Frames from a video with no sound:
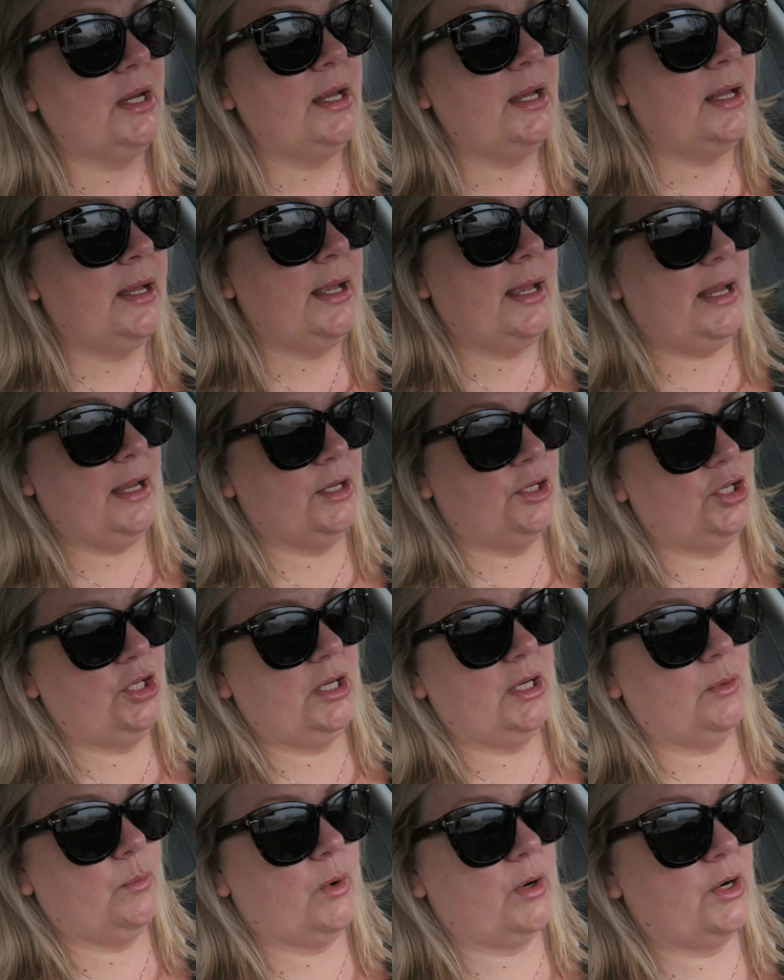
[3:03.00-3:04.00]

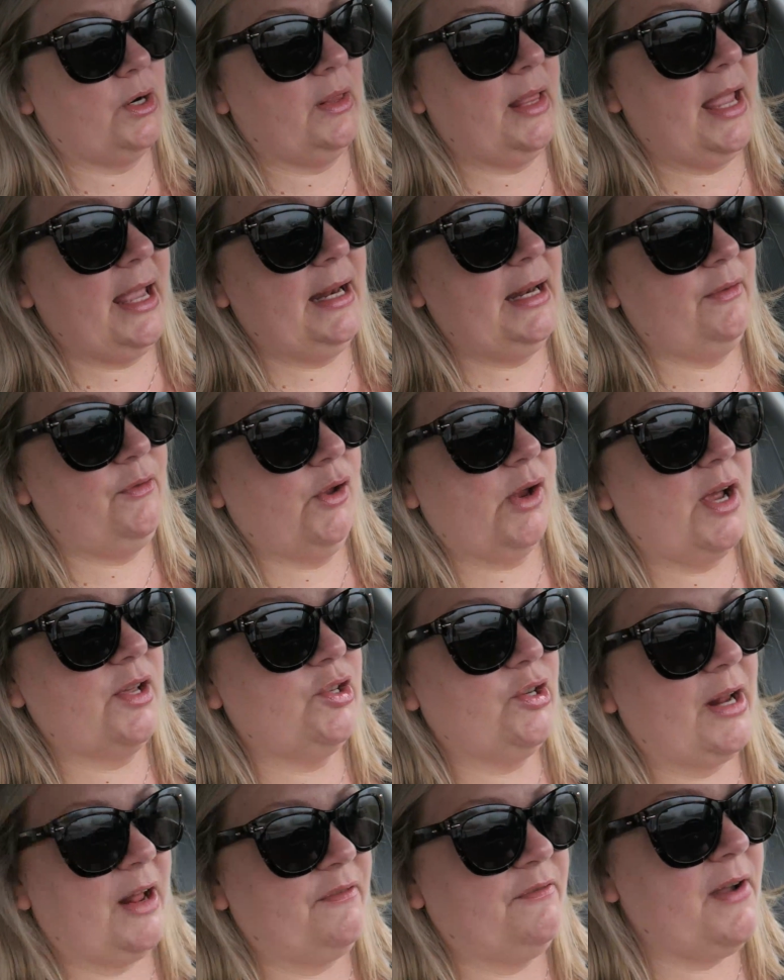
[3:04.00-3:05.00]
Angie in Wonderland, and if you
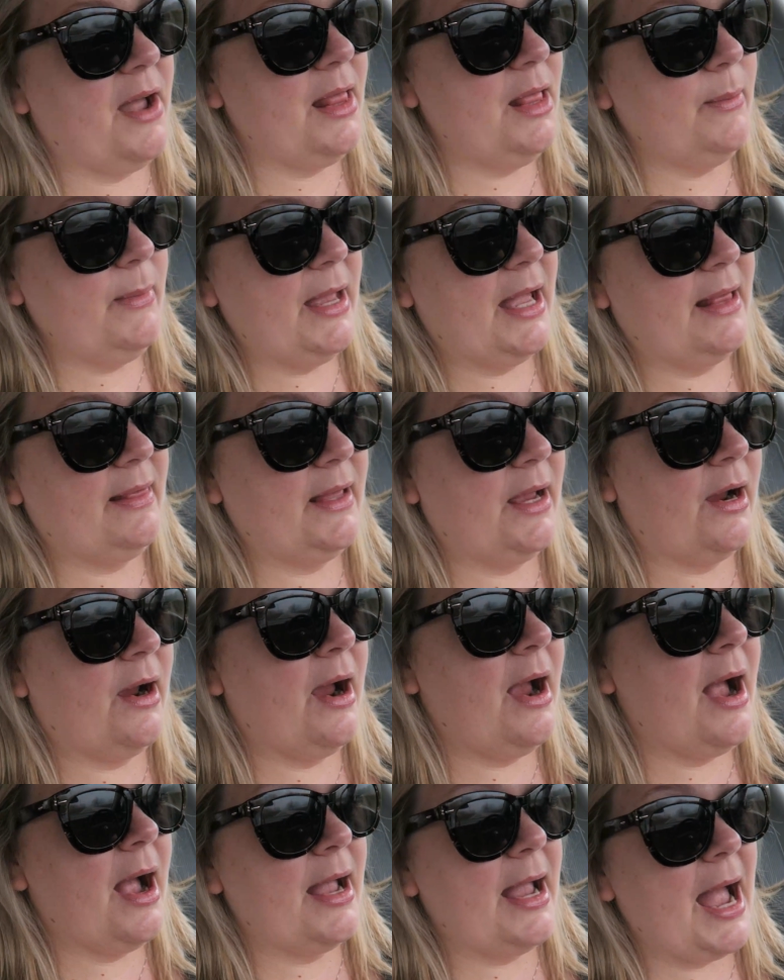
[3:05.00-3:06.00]
guys are not following me on
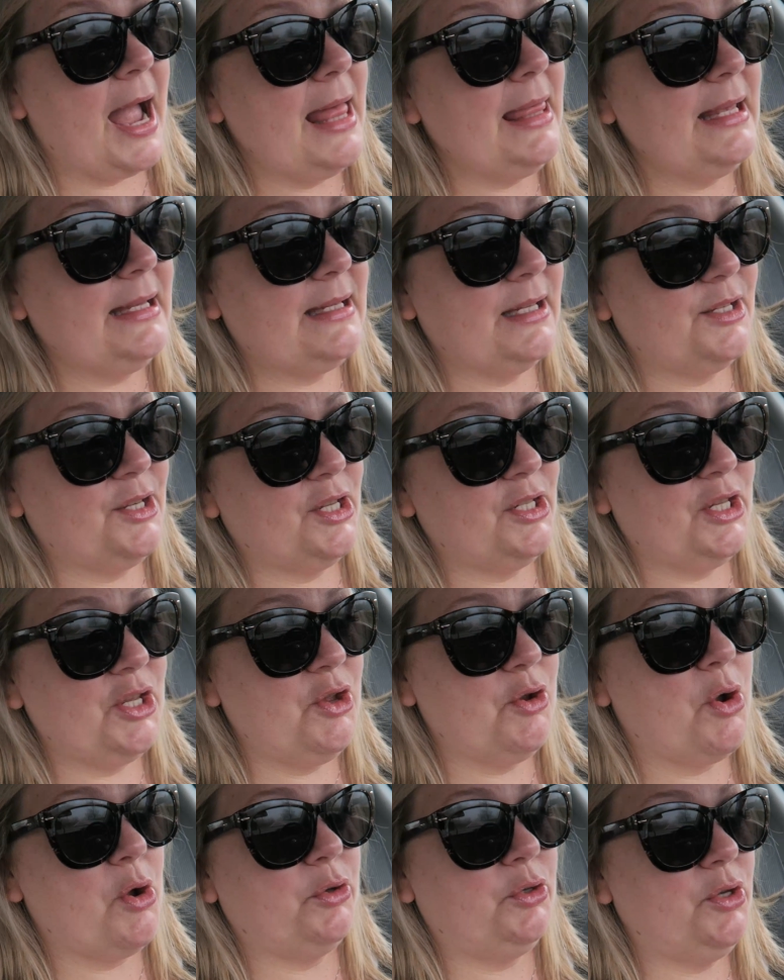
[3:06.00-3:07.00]
there, I highly suggest
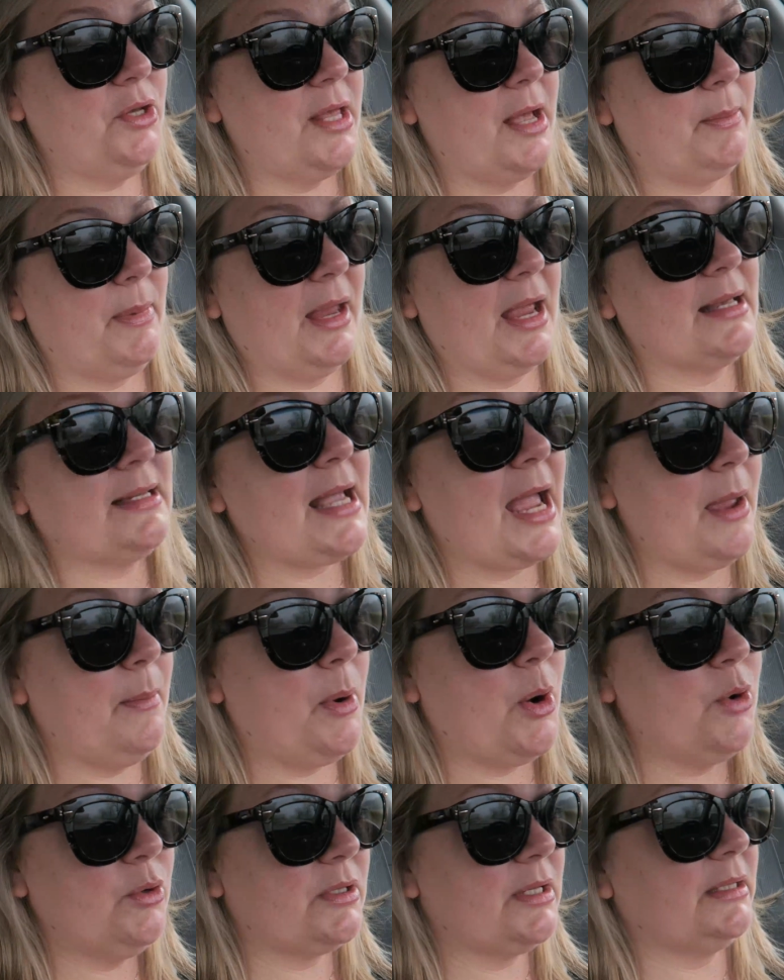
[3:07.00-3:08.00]
that you go do that because
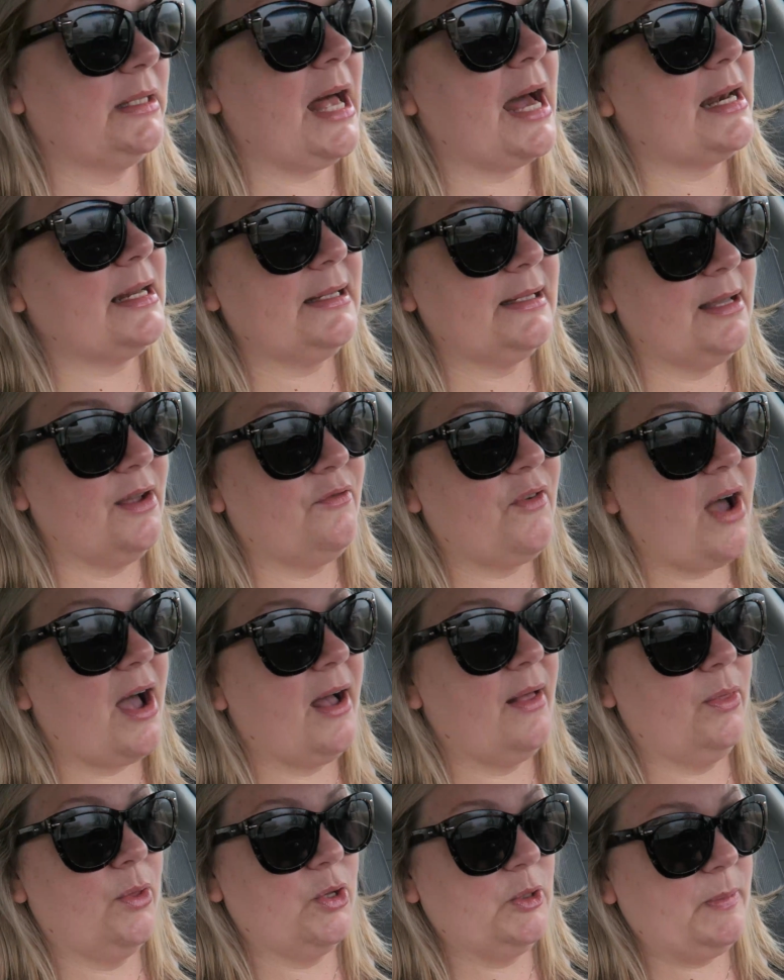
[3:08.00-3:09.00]
I post a lot of stuff
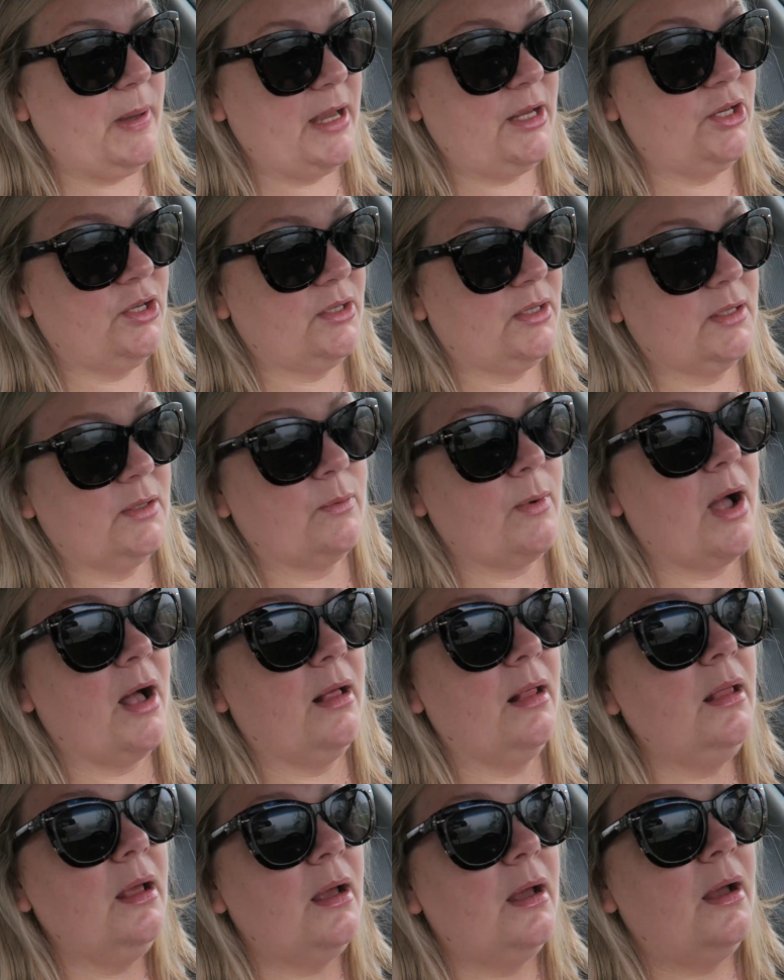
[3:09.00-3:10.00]
on those pages as
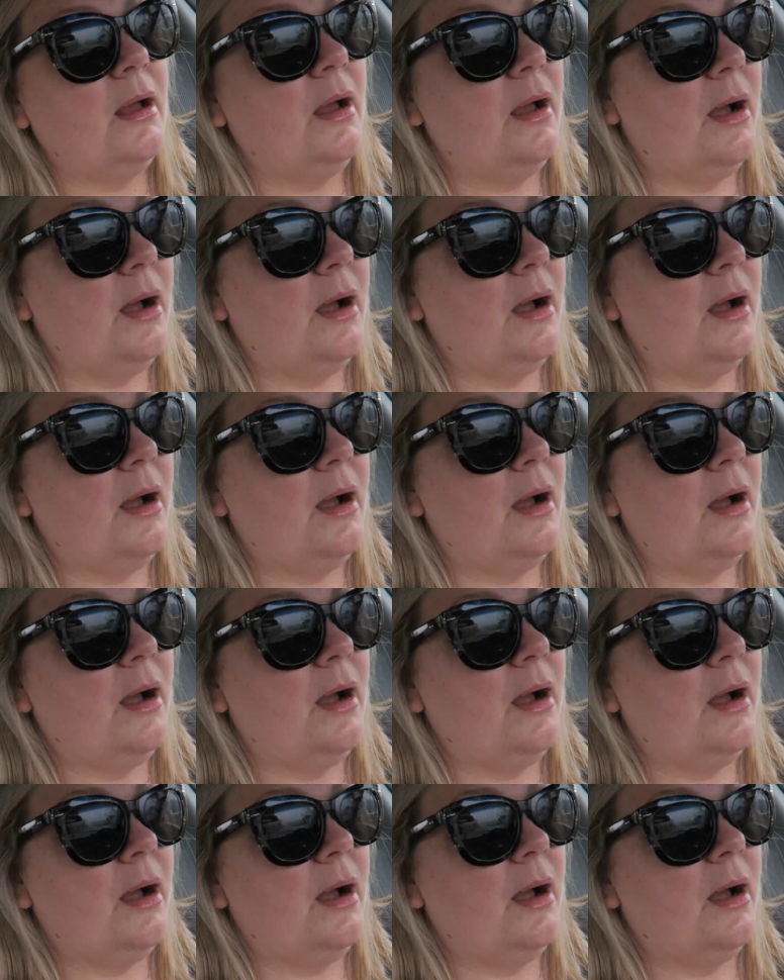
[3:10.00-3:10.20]
well.